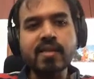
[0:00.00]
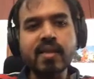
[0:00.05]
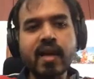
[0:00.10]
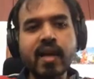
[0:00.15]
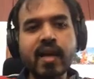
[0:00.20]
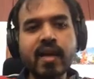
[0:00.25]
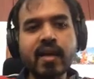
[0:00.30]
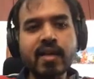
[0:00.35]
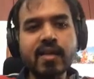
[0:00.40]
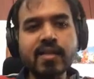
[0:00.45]

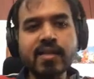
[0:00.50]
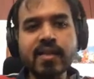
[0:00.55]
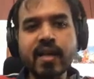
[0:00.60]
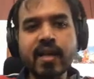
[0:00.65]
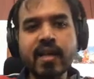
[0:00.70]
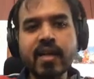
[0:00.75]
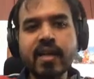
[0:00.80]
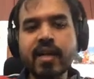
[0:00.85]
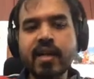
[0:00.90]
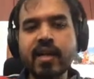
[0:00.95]

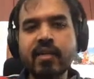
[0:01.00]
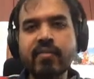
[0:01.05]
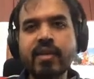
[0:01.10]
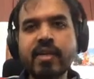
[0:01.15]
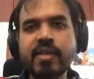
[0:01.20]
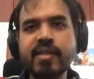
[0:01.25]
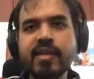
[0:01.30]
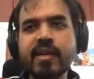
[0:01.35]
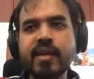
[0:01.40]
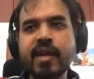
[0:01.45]
intrinsically at
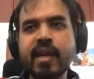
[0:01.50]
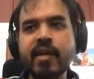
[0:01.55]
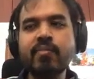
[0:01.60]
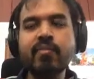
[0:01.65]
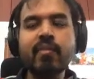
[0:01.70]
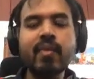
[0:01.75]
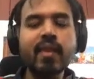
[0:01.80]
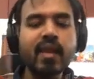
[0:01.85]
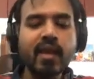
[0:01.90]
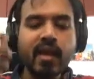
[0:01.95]
definition time.
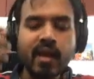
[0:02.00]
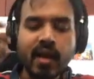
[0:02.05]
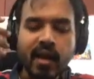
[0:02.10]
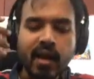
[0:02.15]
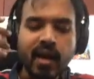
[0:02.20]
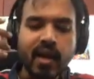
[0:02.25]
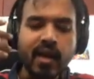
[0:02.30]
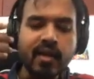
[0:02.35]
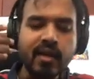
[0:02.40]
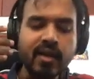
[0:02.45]

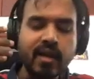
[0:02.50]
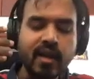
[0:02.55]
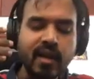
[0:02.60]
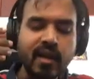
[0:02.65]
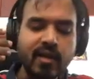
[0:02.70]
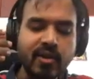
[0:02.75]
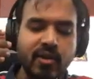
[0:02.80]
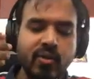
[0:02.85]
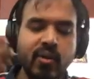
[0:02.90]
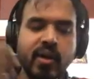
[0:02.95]
And
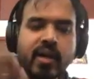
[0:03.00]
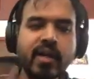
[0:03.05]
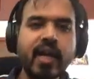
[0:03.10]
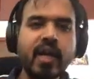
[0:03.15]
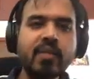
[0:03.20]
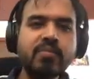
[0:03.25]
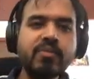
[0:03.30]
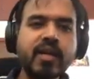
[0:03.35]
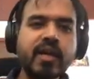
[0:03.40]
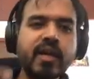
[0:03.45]
during
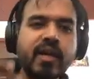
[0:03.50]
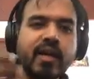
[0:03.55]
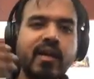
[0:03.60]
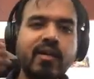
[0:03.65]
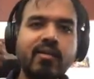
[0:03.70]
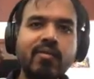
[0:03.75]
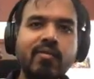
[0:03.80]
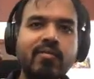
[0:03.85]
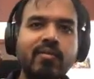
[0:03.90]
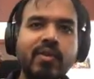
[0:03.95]
type
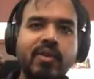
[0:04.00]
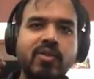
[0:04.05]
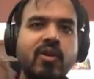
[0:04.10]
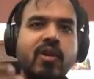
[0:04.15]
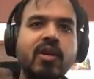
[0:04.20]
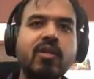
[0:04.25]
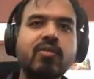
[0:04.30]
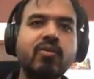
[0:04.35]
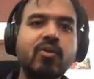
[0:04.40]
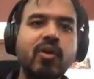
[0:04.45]
checking, we
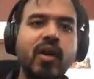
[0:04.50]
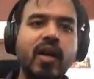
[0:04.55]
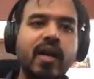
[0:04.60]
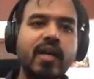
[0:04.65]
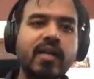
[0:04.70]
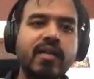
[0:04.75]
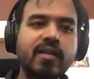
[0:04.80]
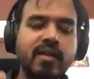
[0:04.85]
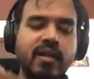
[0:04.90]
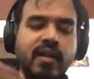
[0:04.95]
sort of go ahead
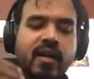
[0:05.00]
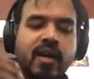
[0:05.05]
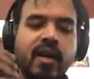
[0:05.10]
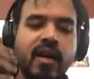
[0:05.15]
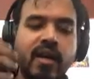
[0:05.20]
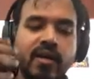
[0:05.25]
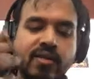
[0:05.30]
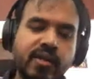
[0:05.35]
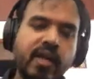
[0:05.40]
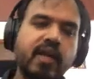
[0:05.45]
and
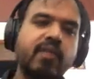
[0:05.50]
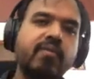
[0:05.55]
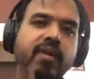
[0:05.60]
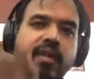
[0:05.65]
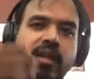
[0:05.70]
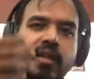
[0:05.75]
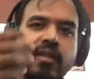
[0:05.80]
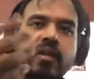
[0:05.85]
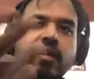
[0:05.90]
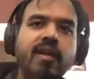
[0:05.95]
check
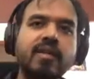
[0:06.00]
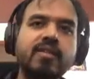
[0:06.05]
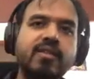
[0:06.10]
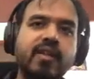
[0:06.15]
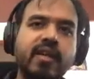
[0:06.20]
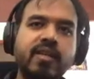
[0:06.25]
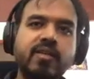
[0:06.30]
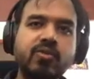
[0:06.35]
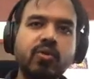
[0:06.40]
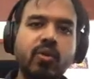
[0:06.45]
whether the
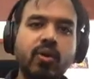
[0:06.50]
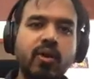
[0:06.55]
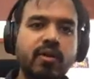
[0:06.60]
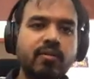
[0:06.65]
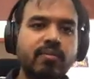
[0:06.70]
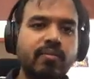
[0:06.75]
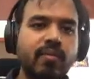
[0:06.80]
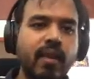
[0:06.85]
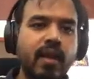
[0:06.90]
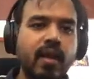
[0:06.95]
constraints hold.
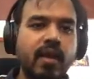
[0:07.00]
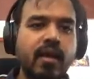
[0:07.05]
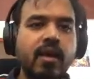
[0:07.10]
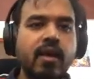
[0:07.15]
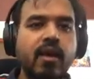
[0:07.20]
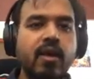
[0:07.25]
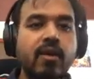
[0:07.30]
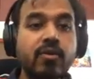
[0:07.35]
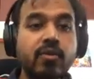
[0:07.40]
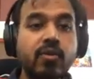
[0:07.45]

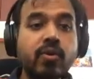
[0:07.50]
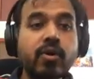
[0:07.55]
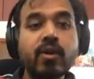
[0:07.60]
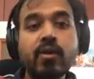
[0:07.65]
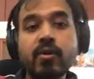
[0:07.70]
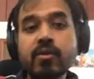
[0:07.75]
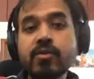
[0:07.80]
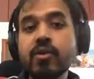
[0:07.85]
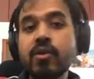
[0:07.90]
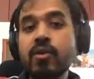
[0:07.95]
You can
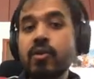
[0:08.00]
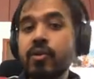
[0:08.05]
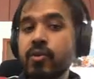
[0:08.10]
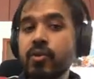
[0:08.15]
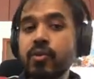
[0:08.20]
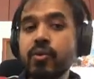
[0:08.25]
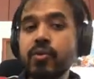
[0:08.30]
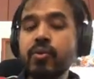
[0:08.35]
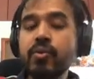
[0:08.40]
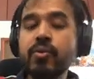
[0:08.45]
also
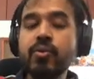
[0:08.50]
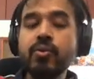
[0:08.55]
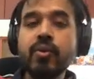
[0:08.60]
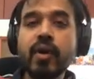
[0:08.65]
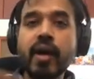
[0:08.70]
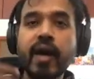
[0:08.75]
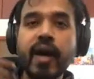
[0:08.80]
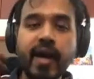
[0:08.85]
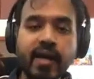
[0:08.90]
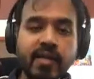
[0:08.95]
do
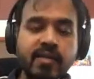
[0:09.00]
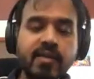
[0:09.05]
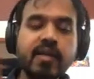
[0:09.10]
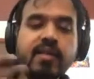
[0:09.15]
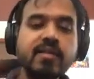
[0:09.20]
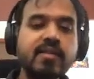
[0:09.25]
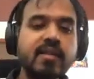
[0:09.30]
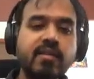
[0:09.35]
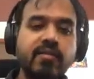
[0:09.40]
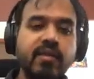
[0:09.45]

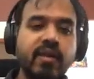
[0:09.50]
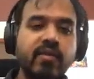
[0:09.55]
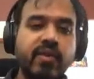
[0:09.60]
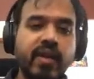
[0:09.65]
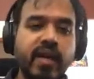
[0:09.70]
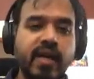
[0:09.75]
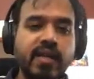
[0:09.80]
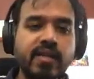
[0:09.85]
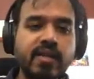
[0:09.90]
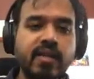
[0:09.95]
extrinsic
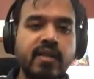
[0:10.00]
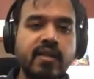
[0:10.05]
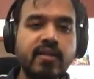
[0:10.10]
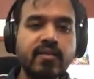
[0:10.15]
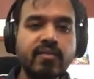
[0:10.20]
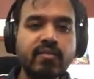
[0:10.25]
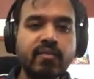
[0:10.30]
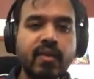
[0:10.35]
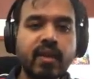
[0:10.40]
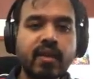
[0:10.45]

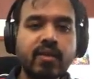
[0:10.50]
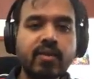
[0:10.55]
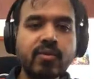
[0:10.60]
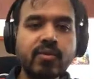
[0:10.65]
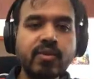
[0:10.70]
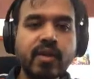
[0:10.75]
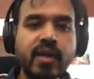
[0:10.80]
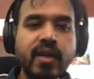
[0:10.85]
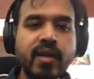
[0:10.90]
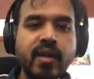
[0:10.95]
verification
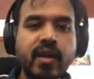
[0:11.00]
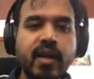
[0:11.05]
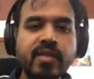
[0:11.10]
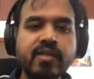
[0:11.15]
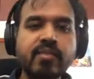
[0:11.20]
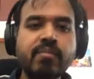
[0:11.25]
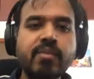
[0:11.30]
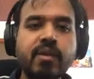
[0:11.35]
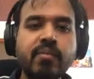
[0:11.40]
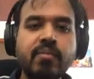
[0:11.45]
using
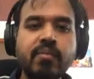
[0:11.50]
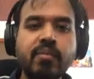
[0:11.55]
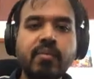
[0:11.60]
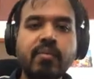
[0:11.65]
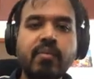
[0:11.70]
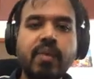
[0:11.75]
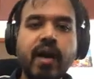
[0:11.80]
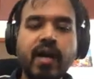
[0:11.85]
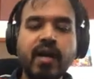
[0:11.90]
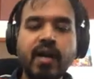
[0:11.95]
SMT
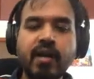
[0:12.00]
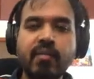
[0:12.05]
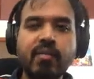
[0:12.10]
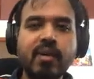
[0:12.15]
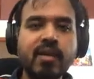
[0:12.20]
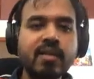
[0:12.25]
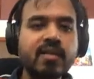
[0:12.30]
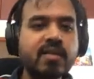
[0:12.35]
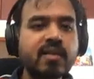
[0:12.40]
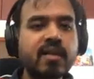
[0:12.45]
backed
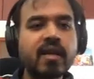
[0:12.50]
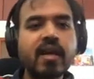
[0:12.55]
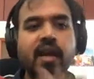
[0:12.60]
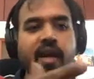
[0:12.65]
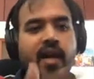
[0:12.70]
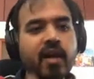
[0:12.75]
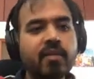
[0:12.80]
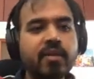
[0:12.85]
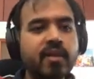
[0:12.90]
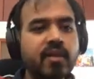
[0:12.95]
lemmas.
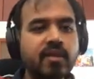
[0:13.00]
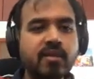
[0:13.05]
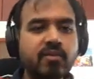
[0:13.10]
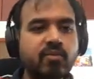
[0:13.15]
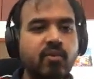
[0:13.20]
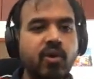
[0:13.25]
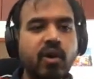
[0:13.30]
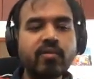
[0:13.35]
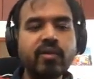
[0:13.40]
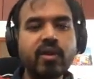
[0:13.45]
I mean, this is
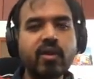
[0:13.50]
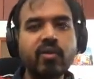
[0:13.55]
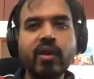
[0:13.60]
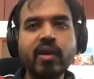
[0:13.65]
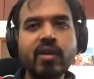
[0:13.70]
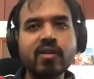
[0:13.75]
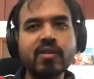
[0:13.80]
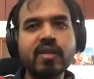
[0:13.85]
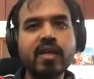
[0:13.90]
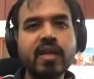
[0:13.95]
what we are going
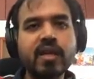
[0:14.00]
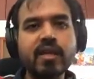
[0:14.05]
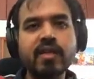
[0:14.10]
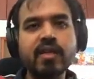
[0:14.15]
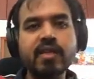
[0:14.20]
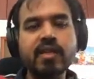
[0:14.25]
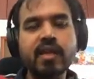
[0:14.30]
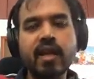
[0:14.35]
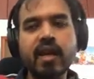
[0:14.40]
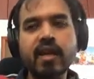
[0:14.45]
to see in
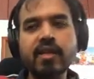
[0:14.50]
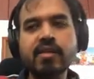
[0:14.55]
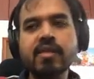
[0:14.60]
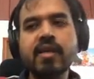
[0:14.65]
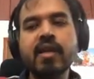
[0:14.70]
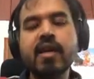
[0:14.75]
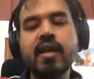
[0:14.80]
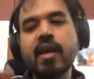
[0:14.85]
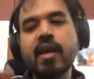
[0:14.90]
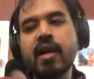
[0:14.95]
this class.
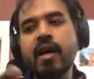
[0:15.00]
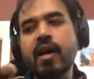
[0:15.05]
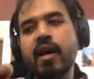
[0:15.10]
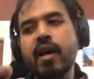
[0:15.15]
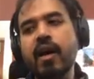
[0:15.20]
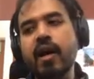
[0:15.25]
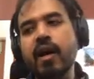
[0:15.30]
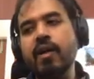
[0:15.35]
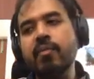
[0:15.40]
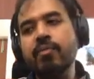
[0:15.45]

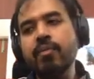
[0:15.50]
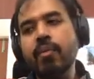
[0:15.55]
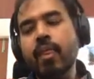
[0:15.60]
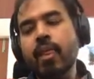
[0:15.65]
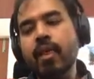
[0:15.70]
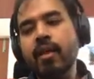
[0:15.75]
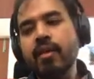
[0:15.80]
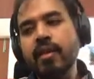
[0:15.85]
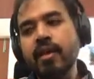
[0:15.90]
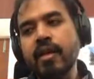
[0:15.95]

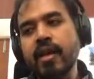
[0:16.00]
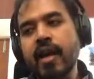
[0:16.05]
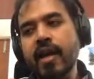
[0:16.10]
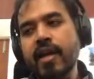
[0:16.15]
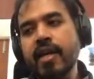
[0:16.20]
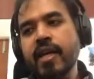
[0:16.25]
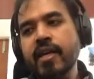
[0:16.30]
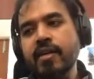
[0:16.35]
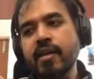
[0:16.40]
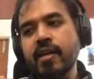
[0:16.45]
The
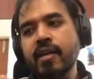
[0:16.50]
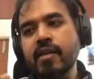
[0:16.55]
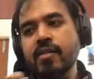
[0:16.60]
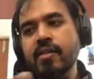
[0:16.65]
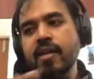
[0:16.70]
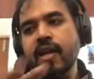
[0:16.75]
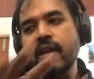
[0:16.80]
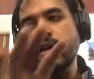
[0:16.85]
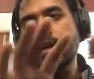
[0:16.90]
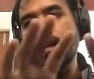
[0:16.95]
idea here is
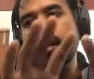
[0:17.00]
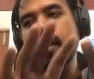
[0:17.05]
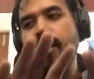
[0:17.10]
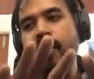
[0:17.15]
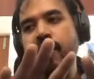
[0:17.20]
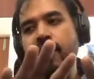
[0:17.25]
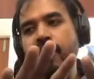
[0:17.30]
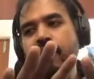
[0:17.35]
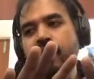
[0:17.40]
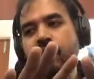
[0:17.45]

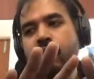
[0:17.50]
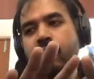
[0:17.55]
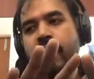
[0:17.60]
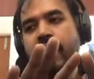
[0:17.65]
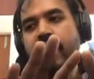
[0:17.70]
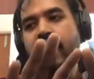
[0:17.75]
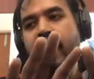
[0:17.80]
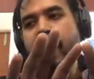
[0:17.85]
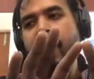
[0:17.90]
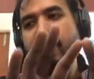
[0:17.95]
that you
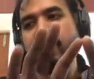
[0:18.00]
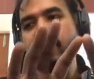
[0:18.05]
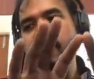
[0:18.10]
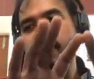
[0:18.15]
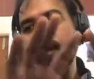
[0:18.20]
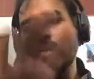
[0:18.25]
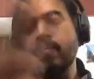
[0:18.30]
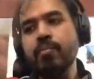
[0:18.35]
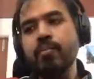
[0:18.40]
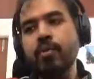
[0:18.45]
might have
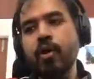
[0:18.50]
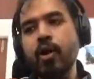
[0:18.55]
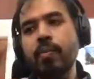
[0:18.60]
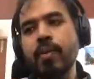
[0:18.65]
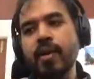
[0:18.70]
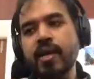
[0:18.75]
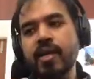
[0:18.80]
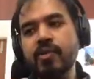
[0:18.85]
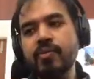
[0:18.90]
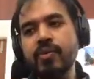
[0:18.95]
some
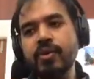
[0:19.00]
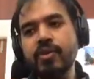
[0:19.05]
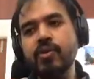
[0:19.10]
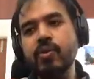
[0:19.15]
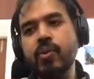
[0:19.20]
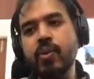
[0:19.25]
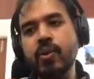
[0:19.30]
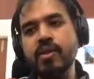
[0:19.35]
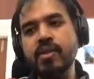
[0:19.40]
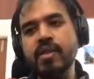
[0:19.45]
properties which
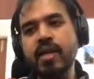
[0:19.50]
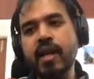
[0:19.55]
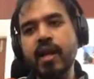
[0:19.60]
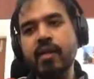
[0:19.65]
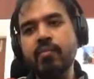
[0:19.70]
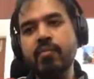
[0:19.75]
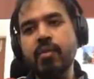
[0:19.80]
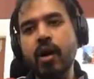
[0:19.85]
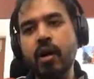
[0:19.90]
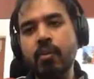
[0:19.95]
you describe
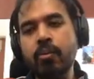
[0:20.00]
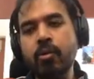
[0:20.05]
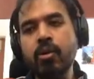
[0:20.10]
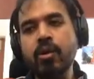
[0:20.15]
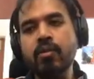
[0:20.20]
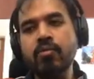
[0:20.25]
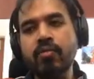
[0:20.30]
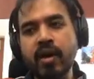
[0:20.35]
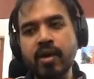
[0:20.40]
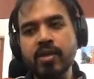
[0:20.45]
about a
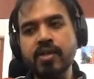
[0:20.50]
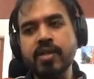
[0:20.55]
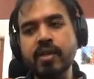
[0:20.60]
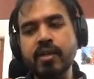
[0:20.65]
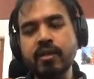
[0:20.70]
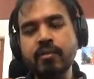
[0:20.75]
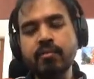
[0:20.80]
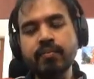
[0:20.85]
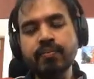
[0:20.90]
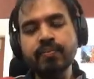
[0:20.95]

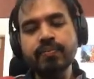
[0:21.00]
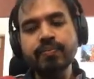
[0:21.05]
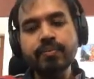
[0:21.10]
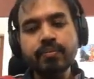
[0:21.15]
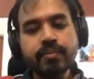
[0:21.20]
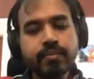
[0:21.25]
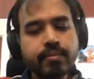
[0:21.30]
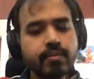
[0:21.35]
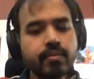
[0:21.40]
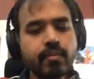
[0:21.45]
function
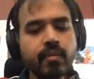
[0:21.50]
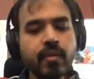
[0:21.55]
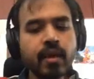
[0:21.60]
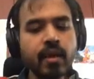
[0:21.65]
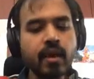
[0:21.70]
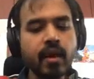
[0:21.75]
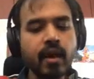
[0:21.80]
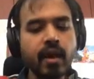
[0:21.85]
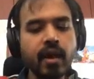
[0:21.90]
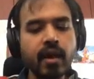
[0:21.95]

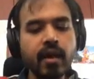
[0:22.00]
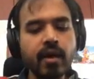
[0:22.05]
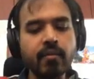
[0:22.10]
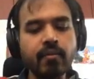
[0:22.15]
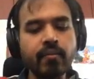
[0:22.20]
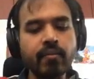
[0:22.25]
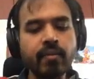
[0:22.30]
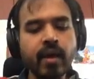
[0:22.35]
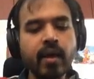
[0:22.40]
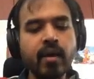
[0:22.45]

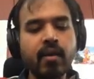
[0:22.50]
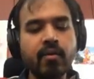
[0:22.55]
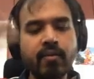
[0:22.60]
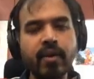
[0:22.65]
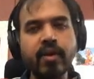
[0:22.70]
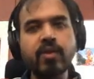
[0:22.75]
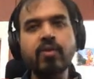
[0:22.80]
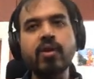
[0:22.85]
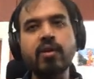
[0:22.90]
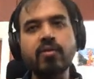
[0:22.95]

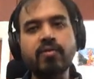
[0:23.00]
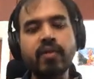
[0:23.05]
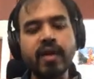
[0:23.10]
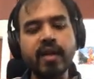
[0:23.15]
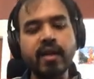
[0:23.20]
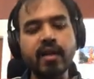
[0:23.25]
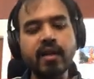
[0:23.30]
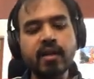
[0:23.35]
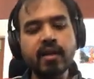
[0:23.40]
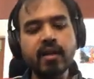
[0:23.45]
when you define
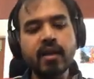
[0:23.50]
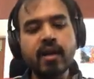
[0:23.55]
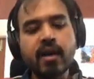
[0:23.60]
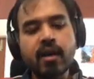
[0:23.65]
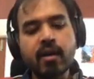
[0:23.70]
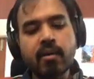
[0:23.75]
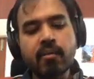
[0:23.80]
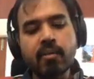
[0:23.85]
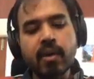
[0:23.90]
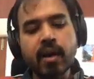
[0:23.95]
it,
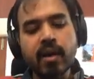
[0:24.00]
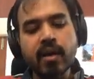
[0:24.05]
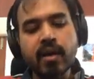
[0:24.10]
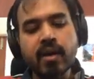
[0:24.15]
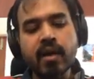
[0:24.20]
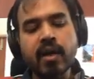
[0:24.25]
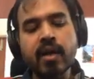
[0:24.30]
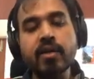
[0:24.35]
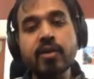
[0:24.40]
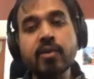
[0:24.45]
but
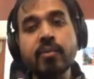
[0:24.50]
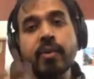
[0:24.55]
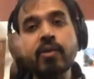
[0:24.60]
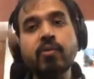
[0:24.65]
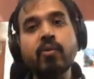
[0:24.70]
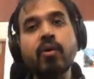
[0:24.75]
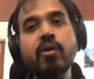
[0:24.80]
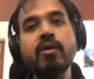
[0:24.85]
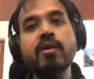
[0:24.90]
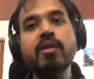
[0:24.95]
you might
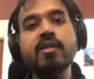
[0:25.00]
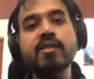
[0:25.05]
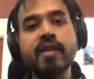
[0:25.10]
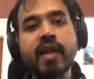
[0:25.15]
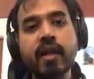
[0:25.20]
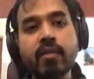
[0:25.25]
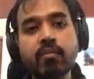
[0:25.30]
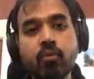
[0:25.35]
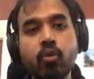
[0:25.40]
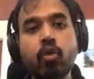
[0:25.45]
want to
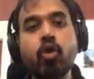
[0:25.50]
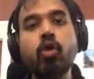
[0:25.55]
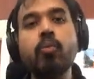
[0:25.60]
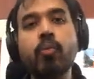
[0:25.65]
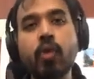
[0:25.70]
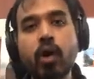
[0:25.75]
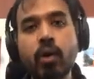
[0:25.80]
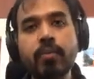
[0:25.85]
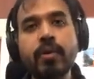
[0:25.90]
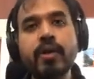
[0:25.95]
describe more
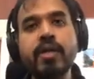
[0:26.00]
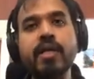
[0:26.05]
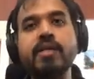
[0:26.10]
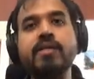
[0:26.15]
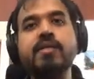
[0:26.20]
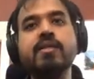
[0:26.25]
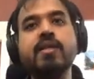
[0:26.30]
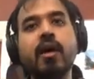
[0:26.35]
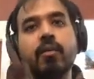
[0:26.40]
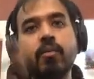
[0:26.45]

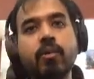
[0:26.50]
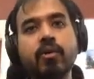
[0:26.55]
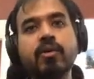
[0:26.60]
properties about